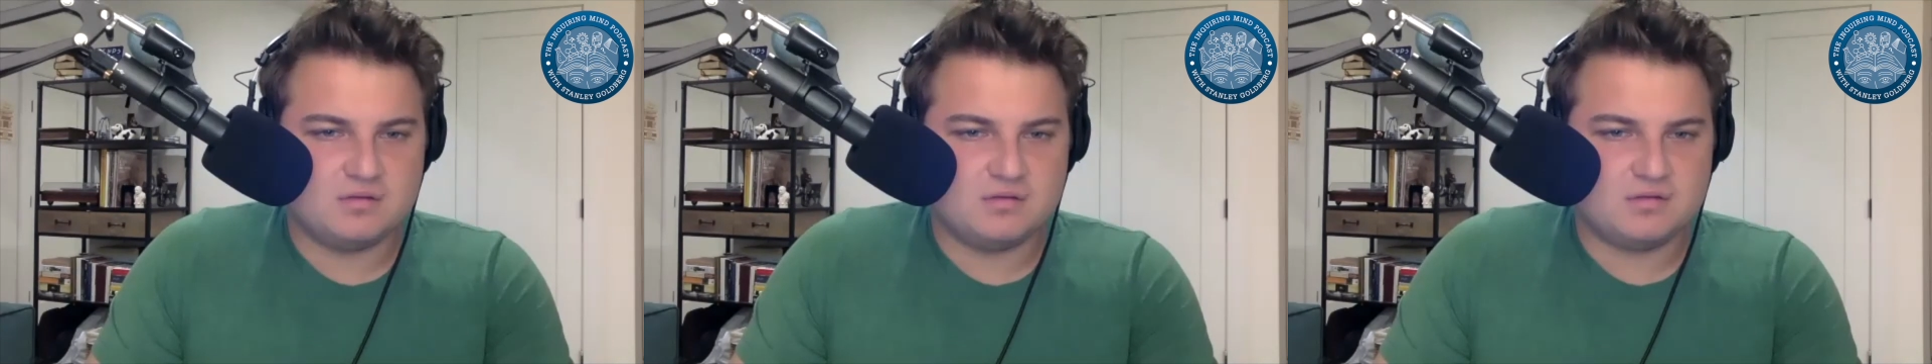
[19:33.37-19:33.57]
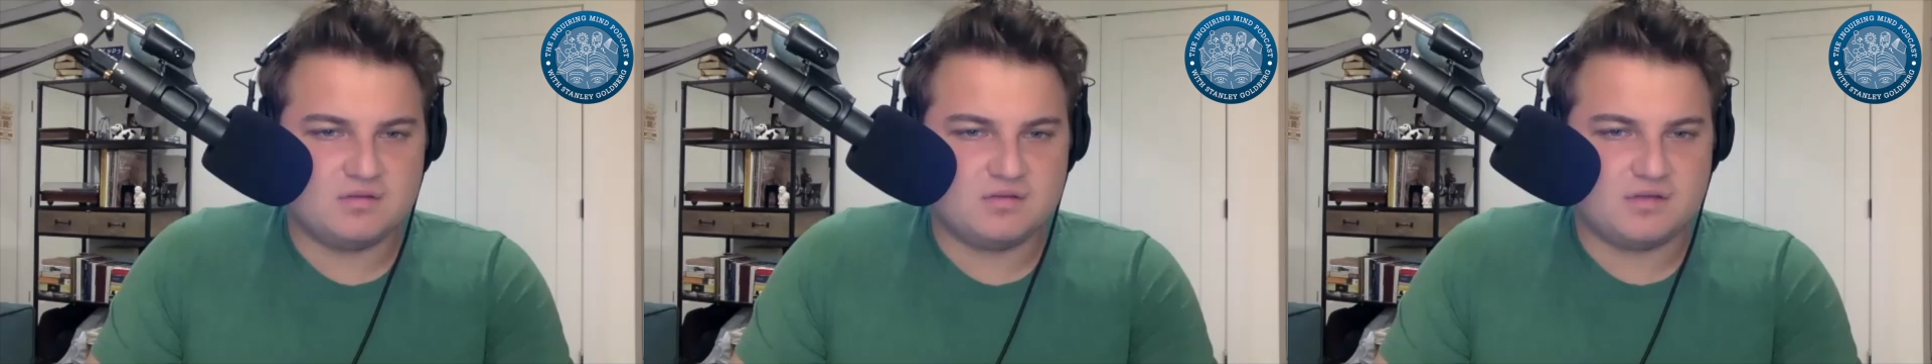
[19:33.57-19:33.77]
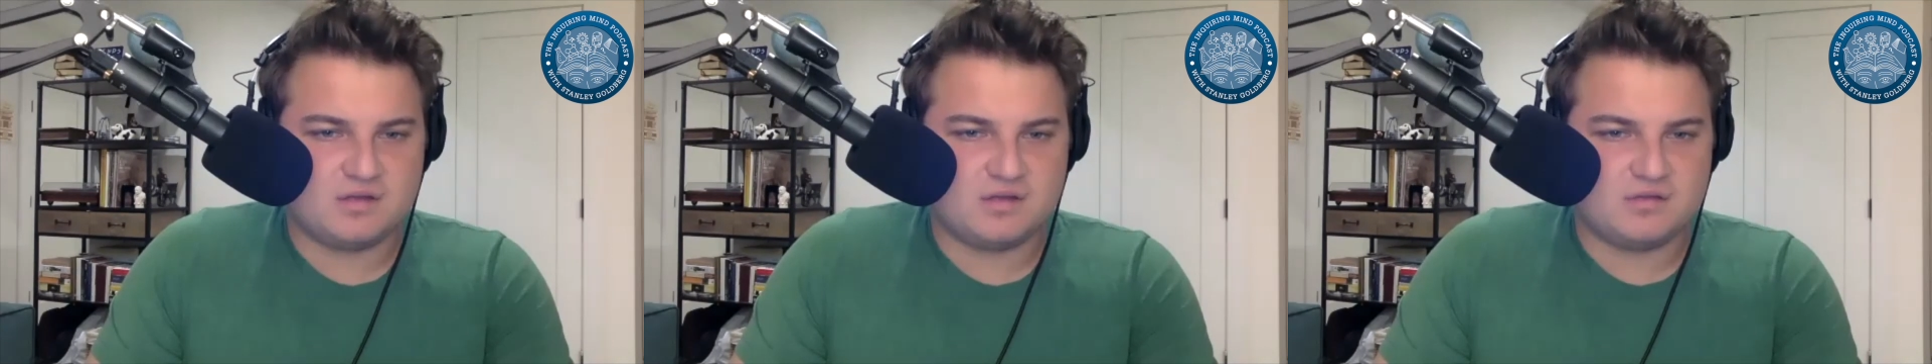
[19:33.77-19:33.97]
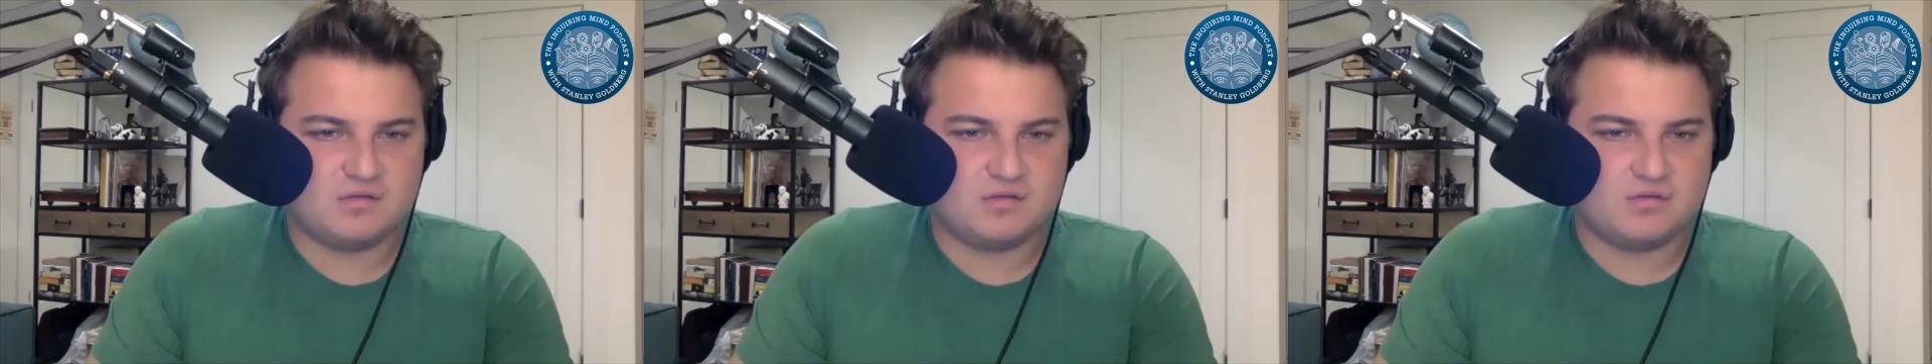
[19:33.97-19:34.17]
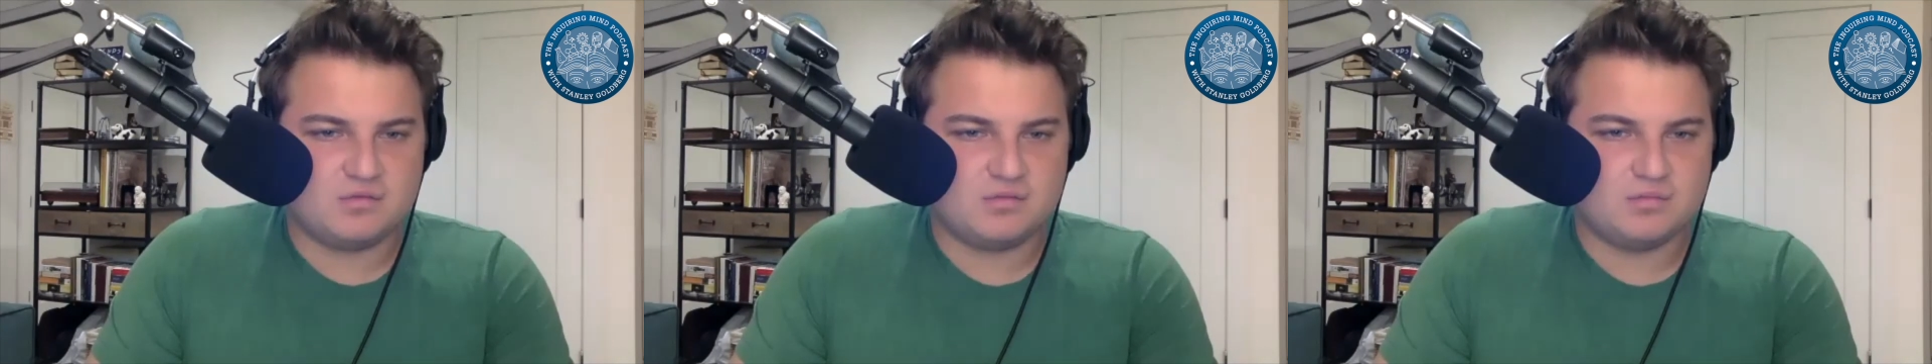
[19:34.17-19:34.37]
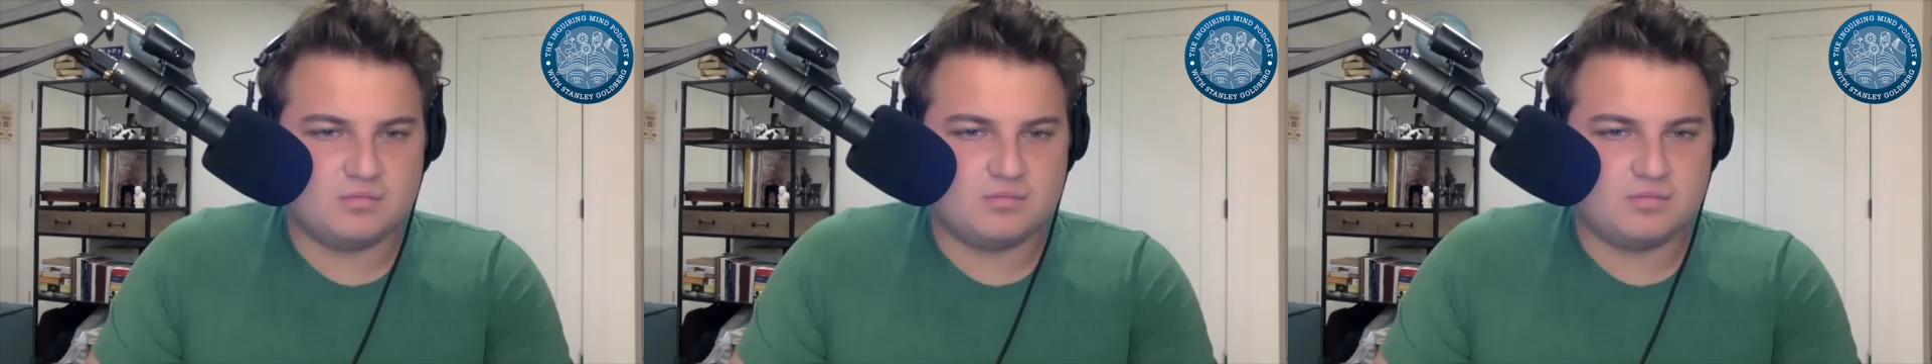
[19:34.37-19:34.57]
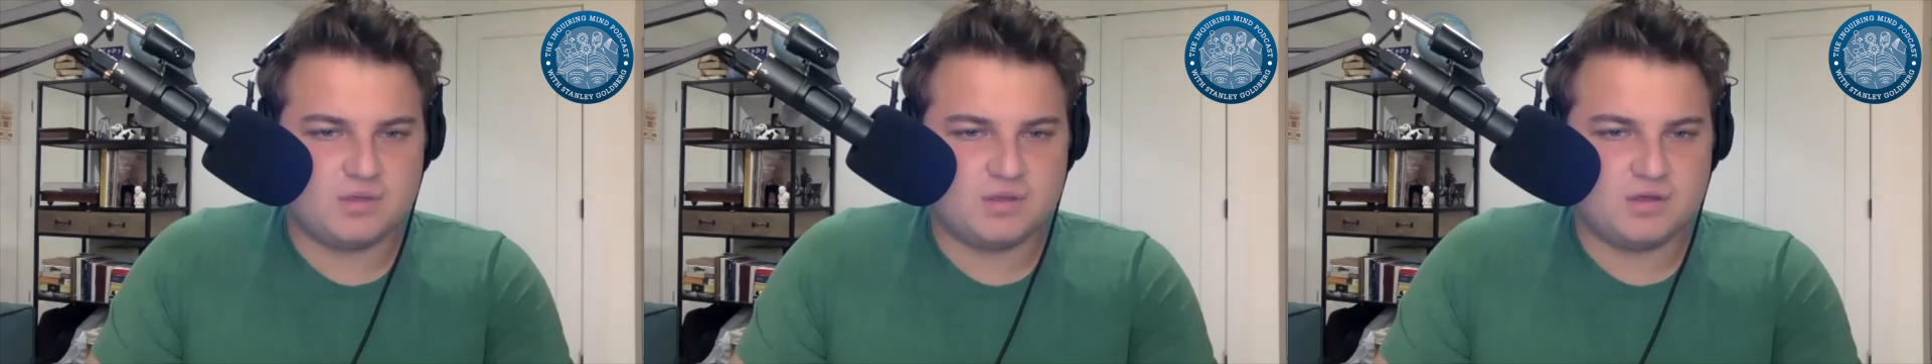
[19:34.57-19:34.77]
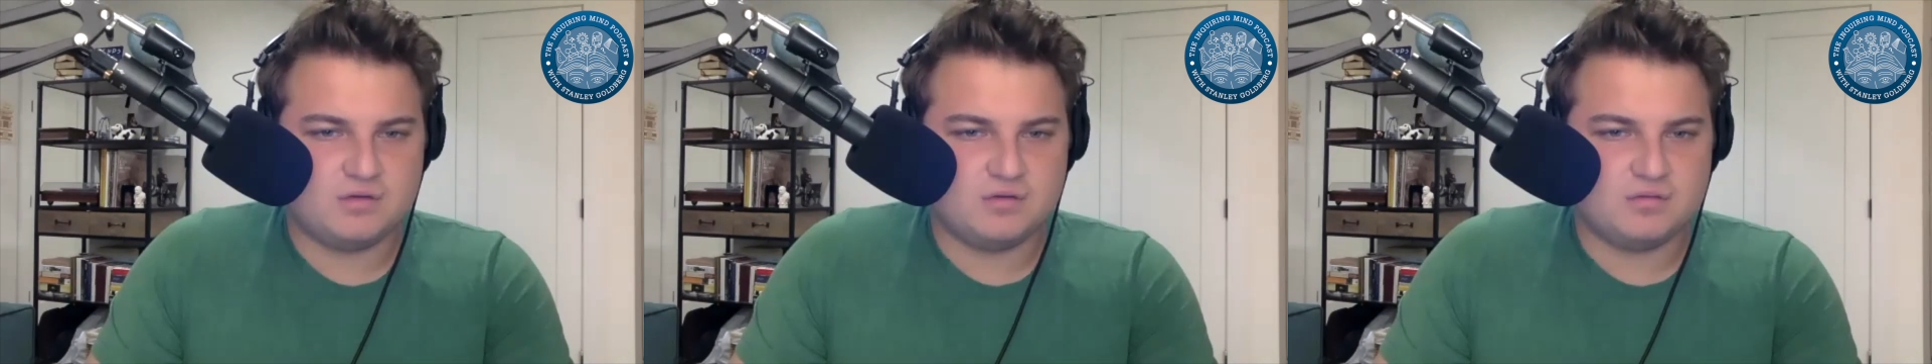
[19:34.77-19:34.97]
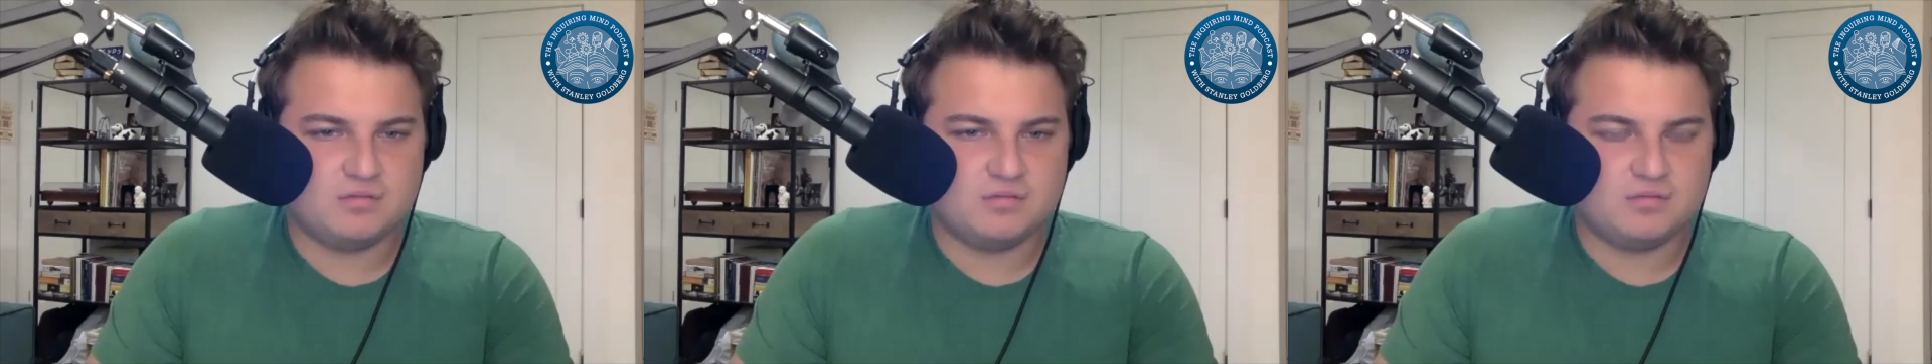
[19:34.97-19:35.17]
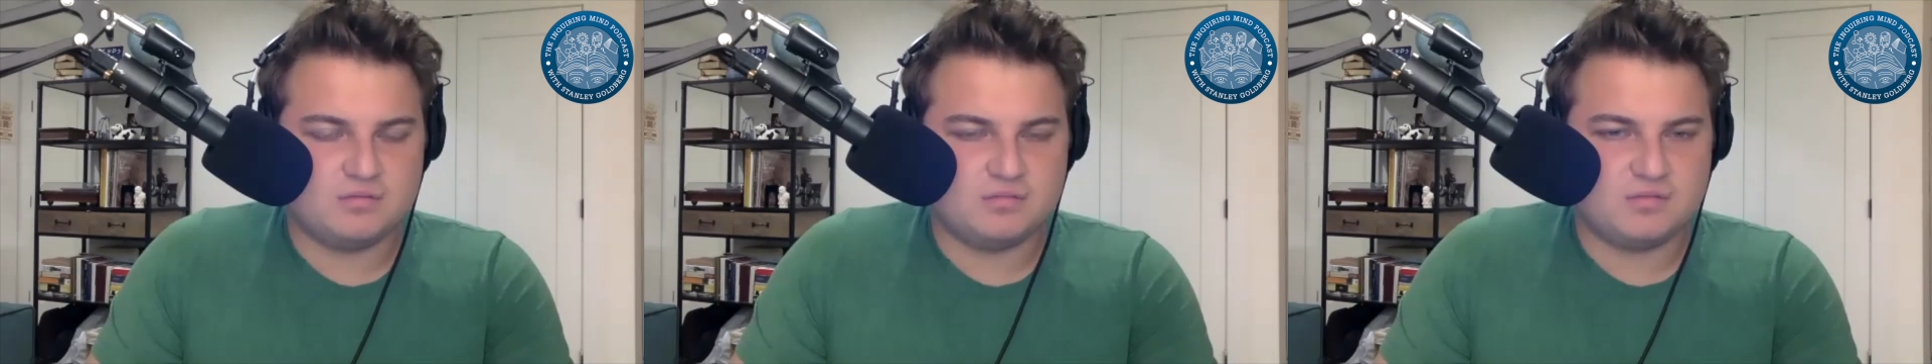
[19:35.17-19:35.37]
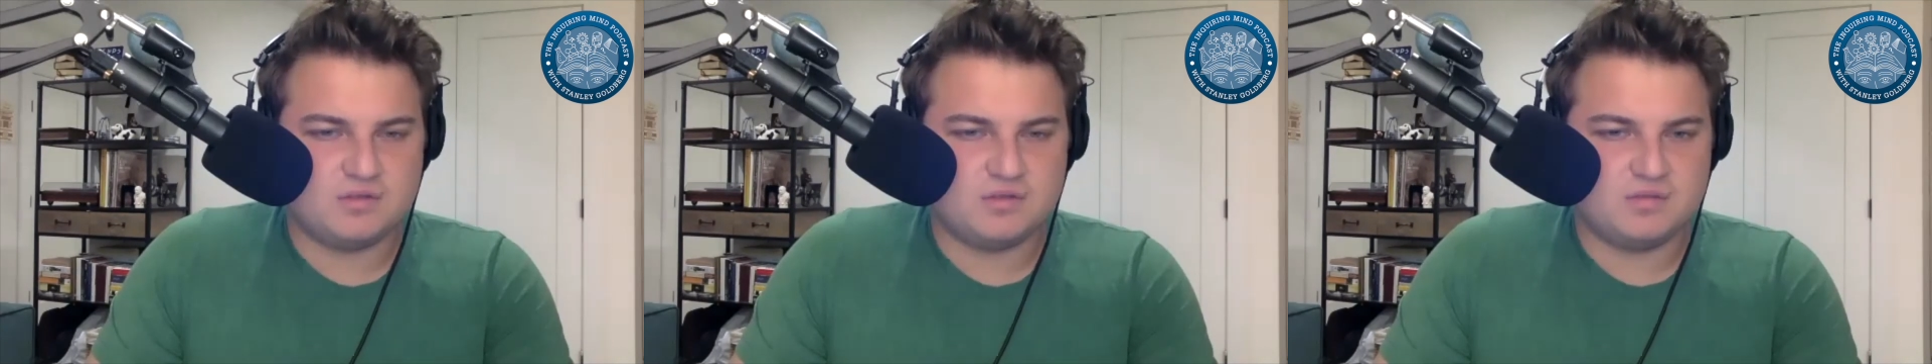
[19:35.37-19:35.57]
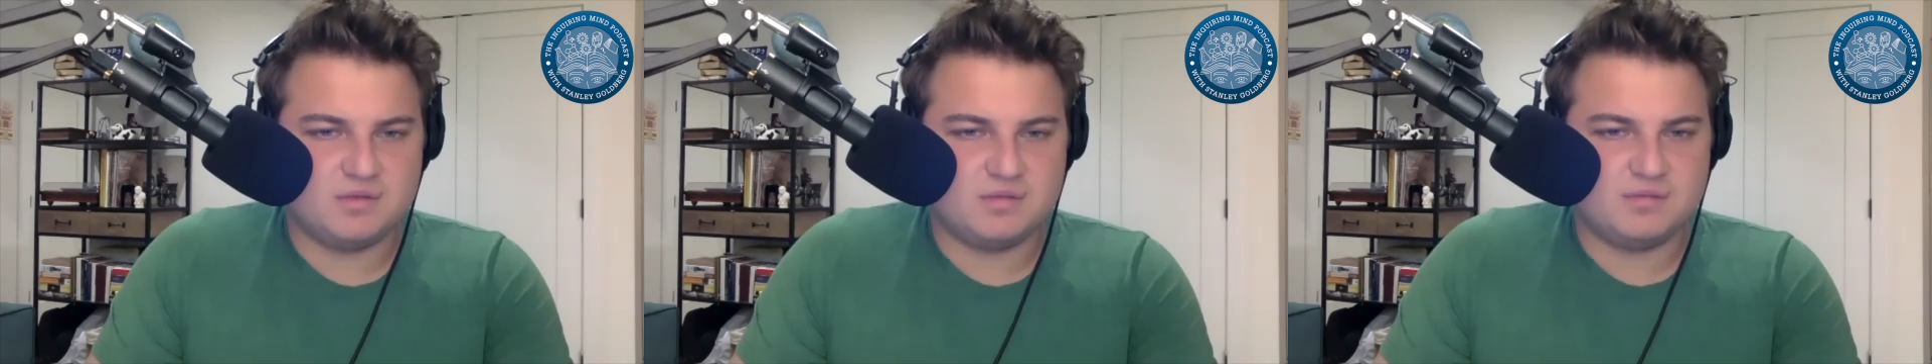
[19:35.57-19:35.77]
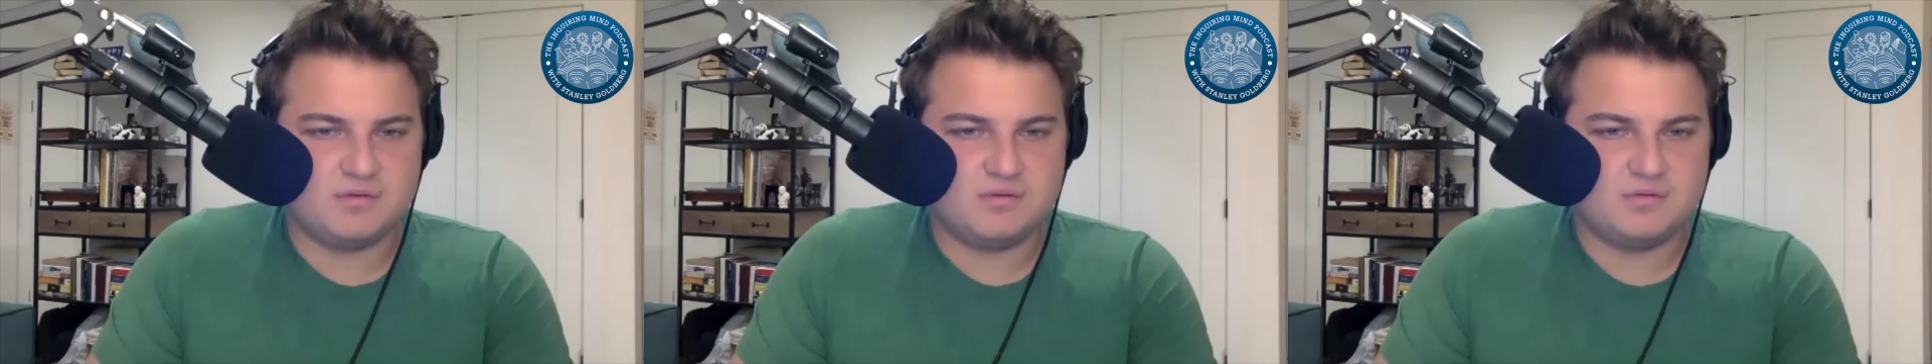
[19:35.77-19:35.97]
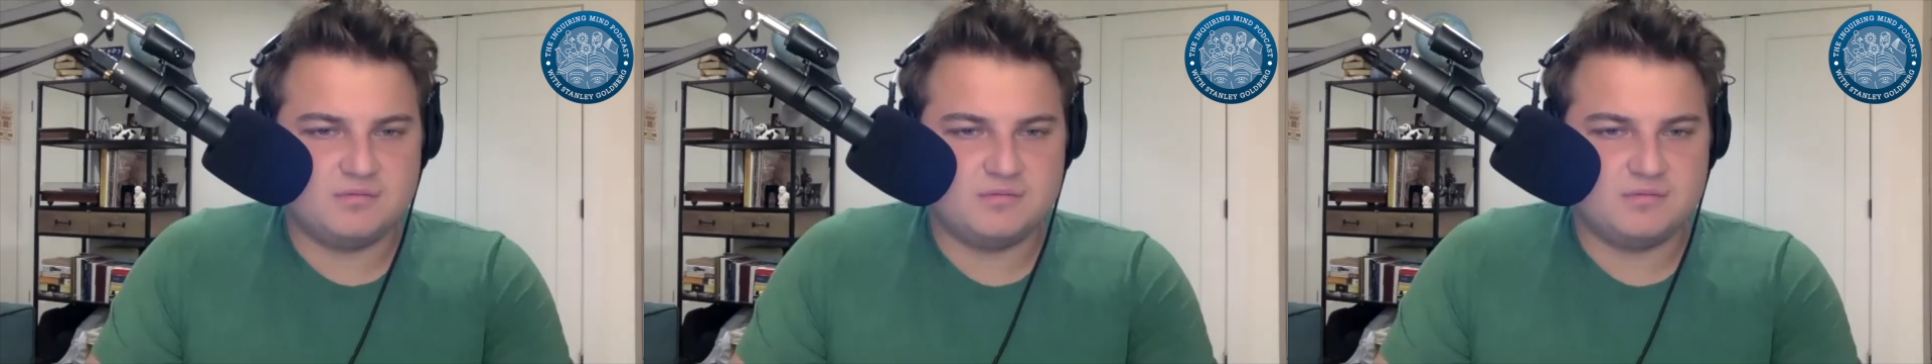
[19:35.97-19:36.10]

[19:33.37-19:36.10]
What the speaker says: decide to kill these people?